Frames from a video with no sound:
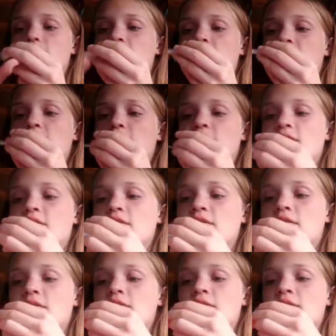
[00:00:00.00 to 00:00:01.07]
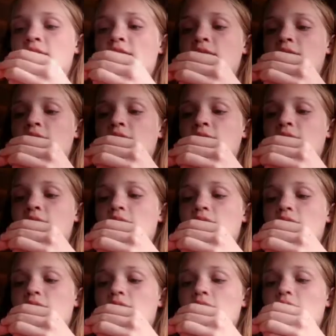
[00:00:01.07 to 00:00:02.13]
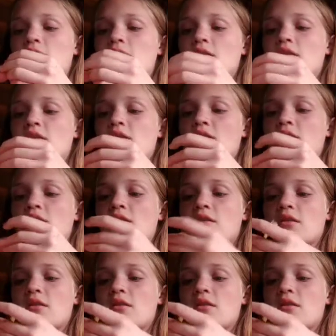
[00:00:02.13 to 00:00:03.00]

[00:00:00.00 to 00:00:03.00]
[no speech]